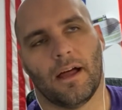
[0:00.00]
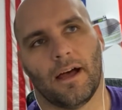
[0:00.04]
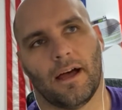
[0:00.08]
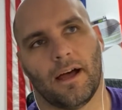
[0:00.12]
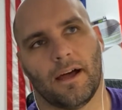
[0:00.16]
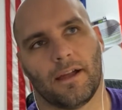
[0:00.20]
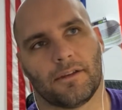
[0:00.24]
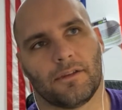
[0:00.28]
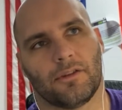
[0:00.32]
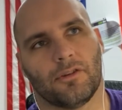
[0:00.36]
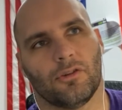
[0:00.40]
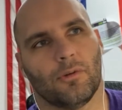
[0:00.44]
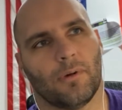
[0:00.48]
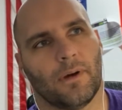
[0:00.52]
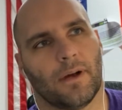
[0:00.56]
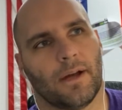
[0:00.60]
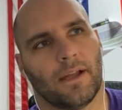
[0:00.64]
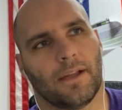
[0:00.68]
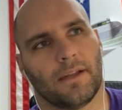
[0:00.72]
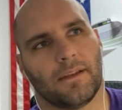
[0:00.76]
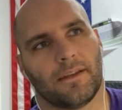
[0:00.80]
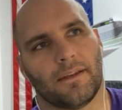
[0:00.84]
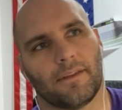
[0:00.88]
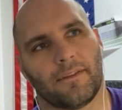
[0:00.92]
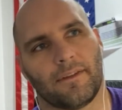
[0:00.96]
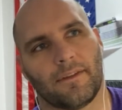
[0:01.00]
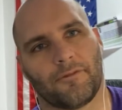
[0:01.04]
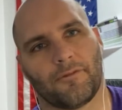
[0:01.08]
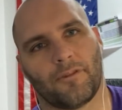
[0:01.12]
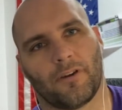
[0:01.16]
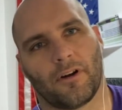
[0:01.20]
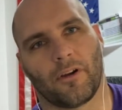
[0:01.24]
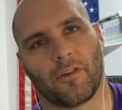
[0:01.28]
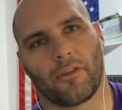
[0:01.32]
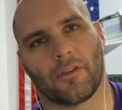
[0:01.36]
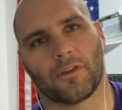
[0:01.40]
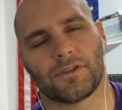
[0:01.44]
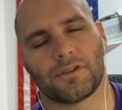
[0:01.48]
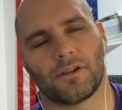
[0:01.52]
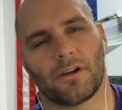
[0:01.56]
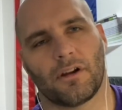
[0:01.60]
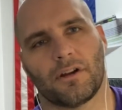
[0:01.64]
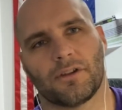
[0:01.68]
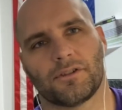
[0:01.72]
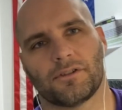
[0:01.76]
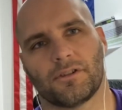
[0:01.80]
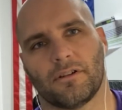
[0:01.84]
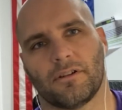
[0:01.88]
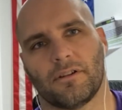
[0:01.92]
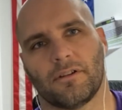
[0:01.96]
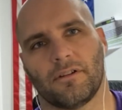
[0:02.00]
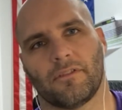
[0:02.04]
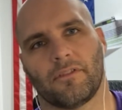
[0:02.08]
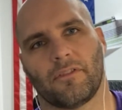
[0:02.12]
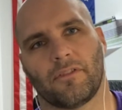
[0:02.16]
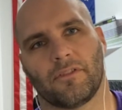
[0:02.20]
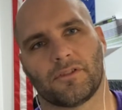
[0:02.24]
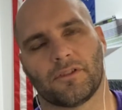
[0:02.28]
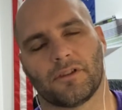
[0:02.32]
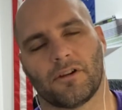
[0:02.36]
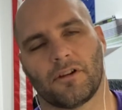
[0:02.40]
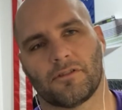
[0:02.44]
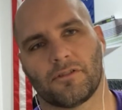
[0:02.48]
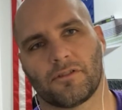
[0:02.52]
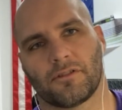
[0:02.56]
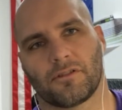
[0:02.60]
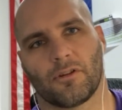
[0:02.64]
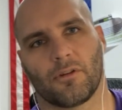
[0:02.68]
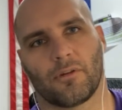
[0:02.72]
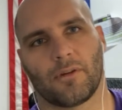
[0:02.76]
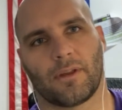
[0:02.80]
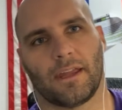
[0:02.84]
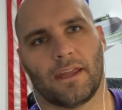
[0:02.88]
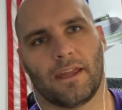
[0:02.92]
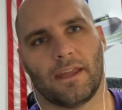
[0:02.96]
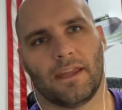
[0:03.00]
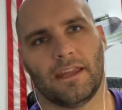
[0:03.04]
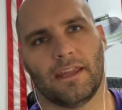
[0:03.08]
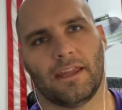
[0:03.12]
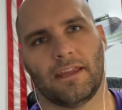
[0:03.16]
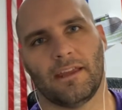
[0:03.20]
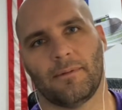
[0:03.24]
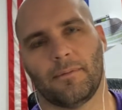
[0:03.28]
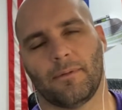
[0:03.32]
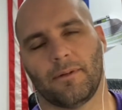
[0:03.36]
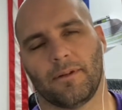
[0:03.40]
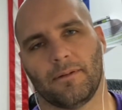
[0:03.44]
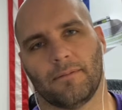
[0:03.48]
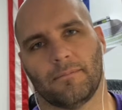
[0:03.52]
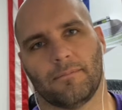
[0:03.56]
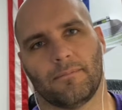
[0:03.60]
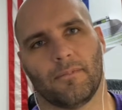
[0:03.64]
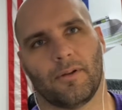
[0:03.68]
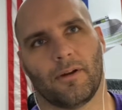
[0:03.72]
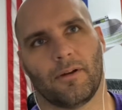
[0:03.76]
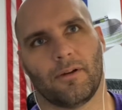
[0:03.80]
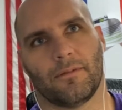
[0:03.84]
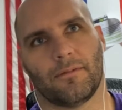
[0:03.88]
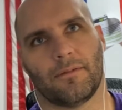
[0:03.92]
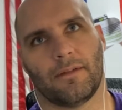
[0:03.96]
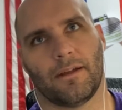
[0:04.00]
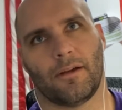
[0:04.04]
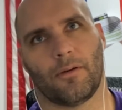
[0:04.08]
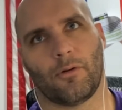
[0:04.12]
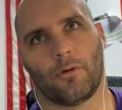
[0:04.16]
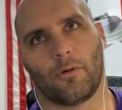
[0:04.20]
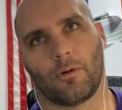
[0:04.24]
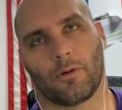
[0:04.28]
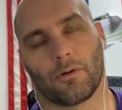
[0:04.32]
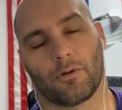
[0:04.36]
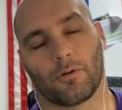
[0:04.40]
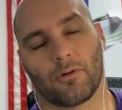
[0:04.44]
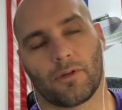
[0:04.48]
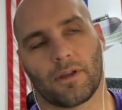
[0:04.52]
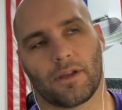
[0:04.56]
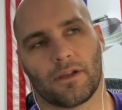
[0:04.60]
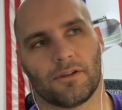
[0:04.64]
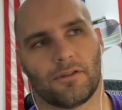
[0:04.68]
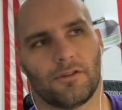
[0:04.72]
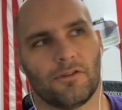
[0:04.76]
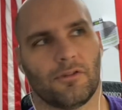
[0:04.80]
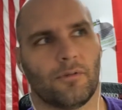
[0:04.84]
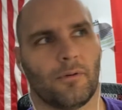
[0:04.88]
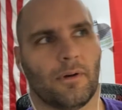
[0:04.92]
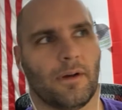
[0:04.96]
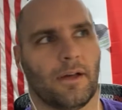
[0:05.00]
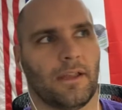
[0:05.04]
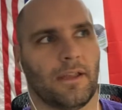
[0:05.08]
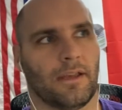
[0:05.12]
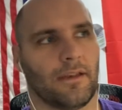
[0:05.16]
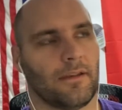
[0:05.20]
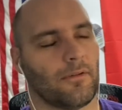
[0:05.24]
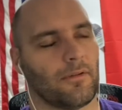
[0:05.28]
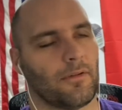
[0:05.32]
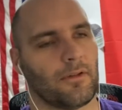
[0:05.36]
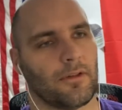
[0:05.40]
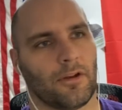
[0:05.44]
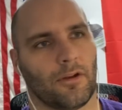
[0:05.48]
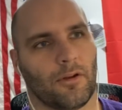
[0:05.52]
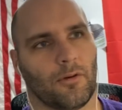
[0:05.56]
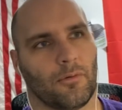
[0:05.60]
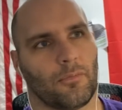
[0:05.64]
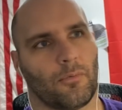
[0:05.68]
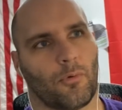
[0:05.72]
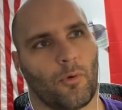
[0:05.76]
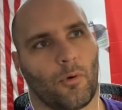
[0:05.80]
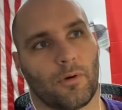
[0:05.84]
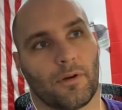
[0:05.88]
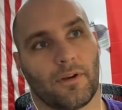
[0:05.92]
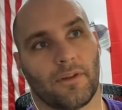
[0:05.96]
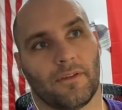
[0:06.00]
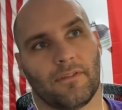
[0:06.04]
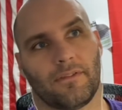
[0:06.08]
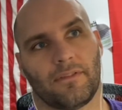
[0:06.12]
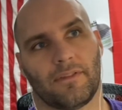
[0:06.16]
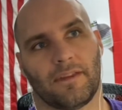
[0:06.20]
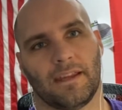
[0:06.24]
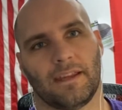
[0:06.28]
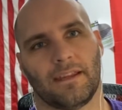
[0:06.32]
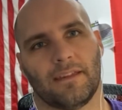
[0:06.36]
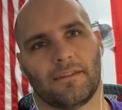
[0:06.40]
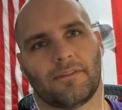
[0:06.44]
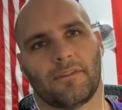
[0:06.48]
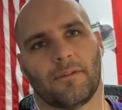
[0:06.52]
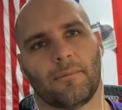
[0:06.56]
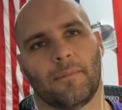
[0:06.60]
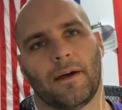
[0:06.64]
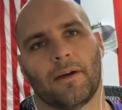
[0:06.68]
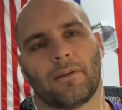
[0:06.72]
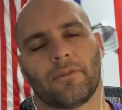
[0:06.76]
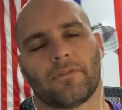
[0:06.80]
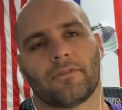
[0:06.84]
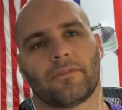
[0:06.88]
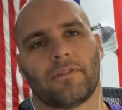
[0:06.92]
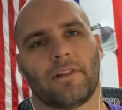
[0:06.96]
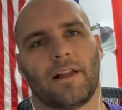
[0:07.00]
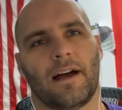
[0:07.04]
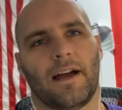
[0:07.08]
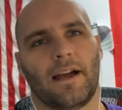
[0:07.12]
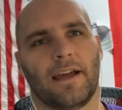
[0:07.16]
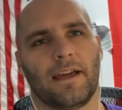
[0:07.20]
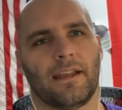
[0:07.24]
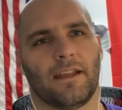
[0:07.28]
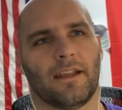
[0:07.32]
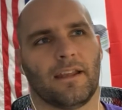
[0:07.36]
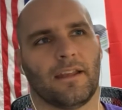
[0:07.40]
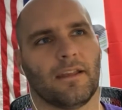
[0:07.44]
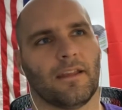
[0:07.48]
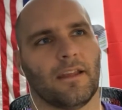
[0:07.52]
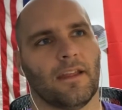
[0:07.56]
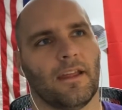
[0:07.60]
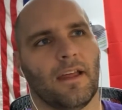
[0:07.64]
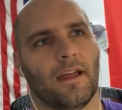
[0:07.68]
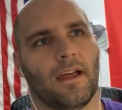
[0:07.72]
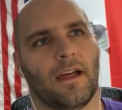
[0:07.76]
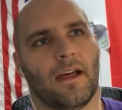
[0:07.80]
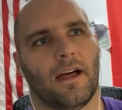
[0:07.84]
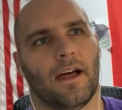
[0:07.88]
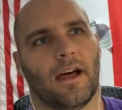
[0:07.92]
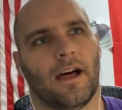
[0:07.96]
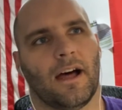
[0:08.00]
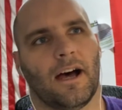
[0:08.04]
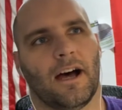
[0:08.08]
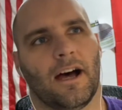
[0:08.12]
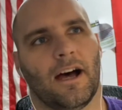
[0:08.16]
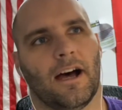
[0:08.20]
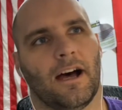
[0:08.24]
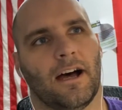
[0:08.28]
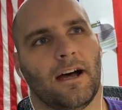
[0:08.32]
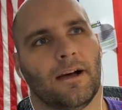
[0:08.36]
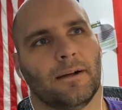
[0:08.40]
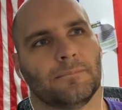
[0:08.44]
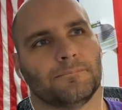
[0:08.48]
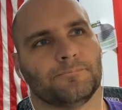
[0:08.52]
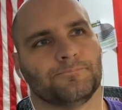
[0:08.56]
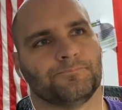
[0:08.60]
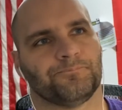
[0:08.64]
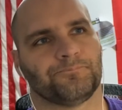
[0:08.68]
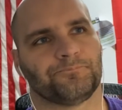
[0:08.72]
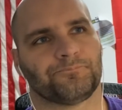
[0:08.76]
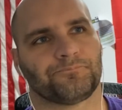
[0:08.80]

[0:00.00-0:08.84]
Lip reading: Tua? Does he fall to the Chargers? Do the Chargers go get him or go get Tua, and or does he somehow slide and um,